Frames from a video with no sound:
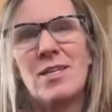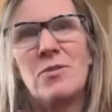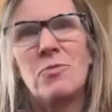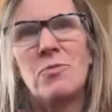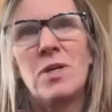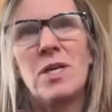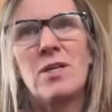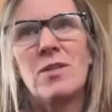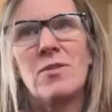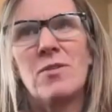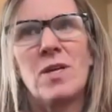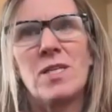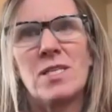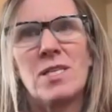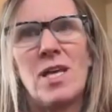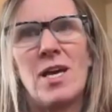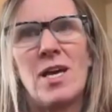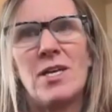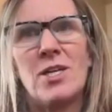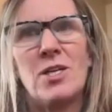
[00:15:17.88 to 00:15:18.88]
we hear the phrase
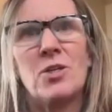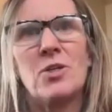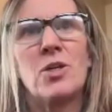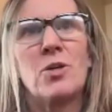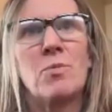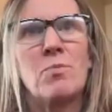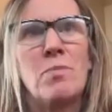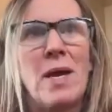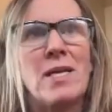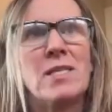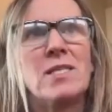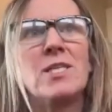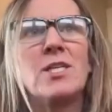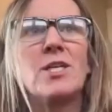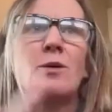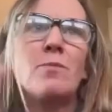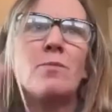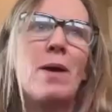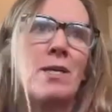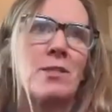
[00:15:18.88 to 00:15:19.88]
a lot, your mess to
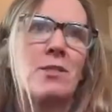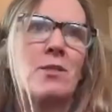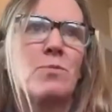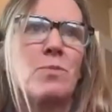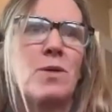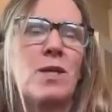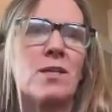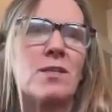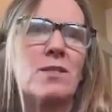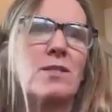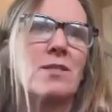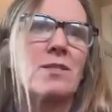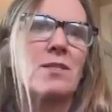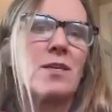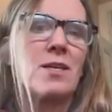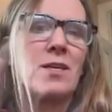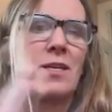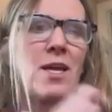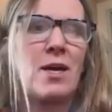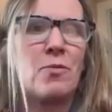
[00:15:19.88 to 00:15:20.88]
your masterpiece,
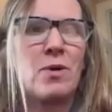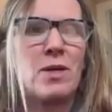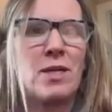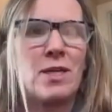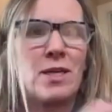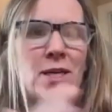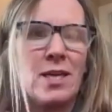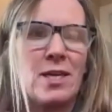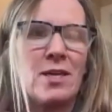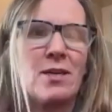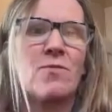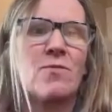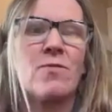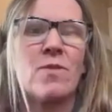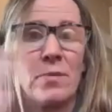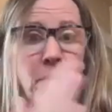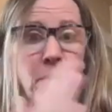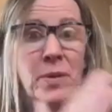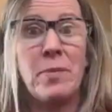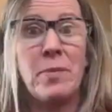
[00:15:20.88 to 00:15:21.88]
and I want to get
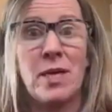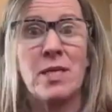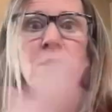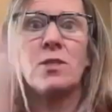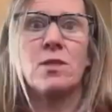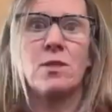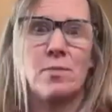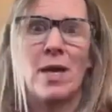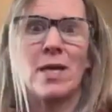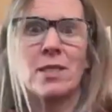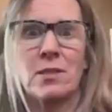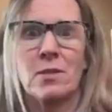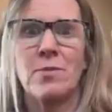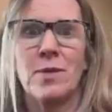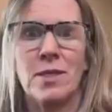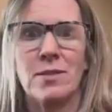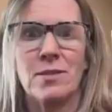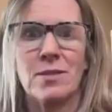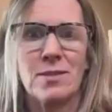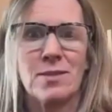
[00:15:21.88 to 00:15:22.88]
from the mess to the
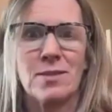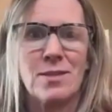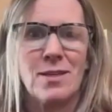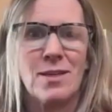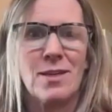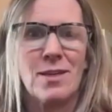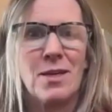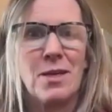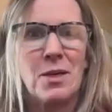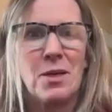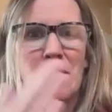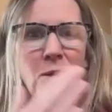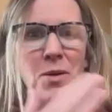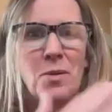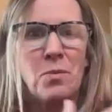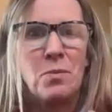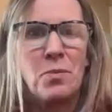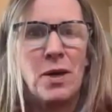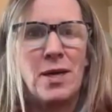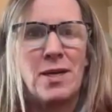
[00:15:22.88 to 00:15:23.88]
masterpiece.
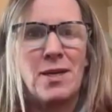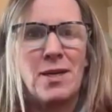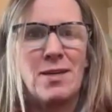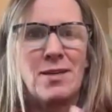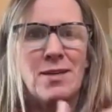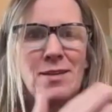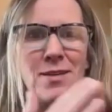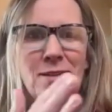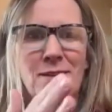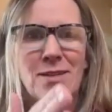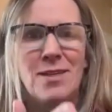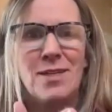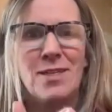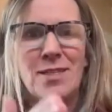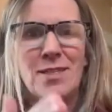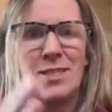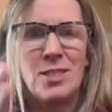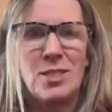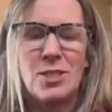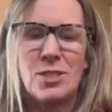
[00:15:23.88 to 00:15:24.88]
But he
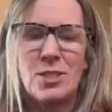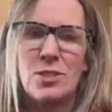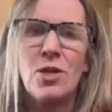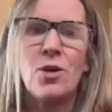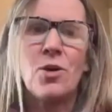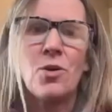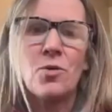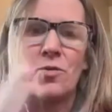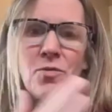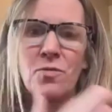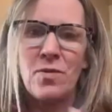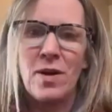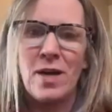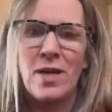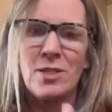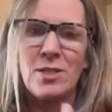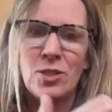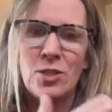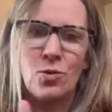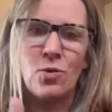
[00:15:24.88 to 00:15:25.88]
teaches, no,
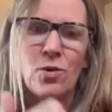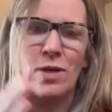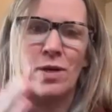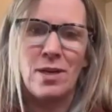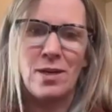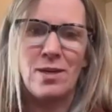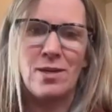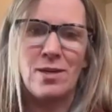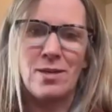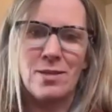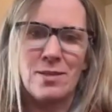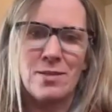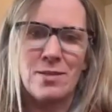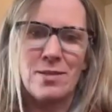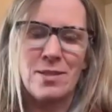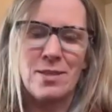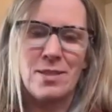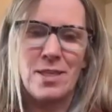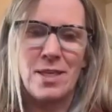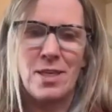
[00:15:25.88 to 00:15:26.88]
find joy
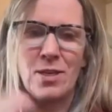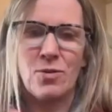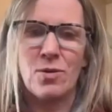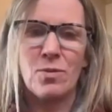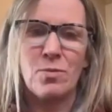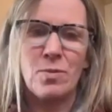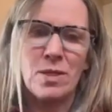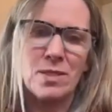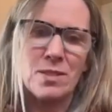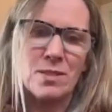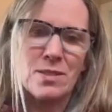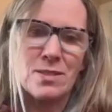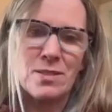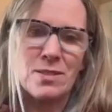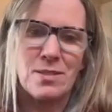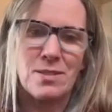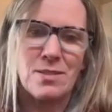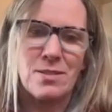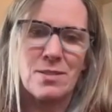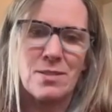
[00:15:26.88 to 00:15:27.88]
in the
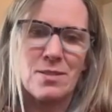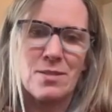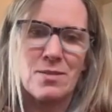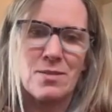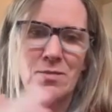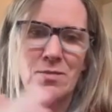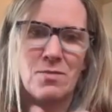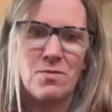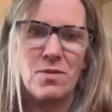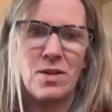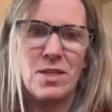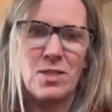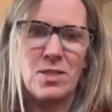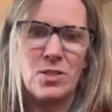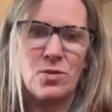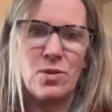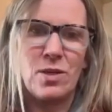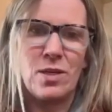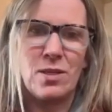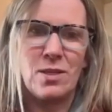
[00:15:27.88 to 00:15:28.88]
increments. Find
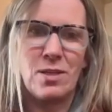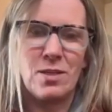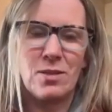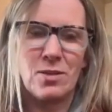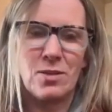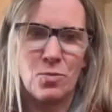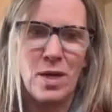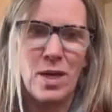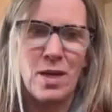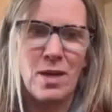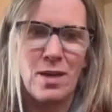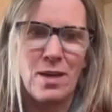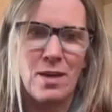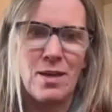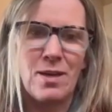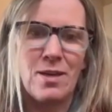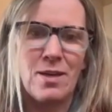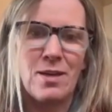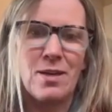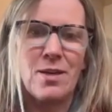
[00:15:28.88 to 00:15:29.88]
joy along the
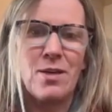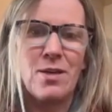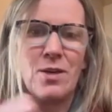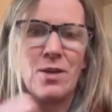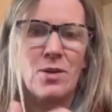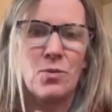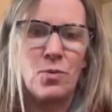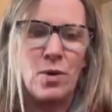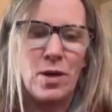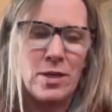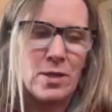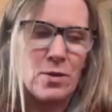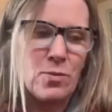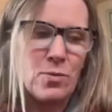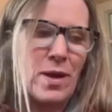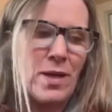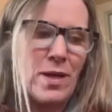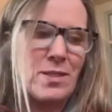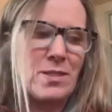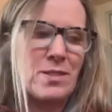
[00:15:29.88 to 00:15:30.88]
way while you're
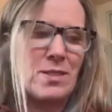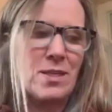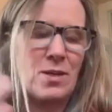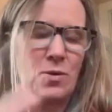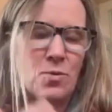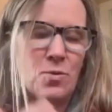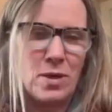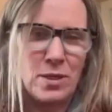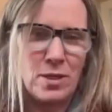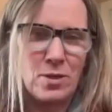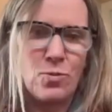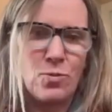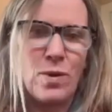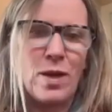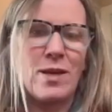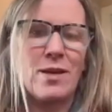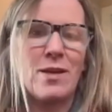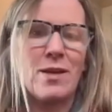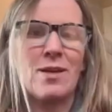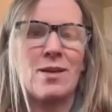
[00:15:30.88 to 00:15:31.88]
resting, while you're
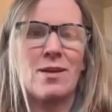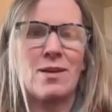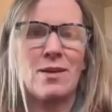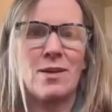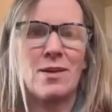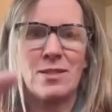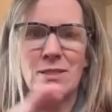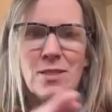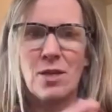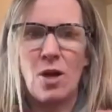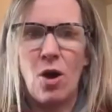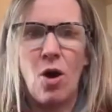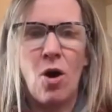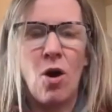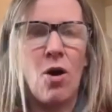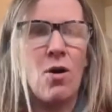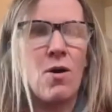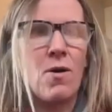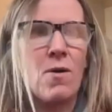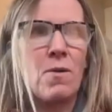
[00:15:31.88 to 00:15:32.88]
waiting. It's
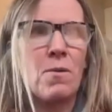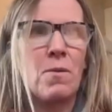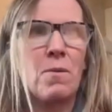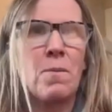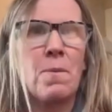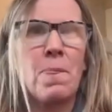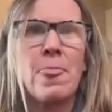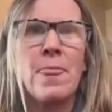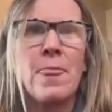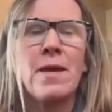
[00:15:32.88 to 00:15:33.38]
all,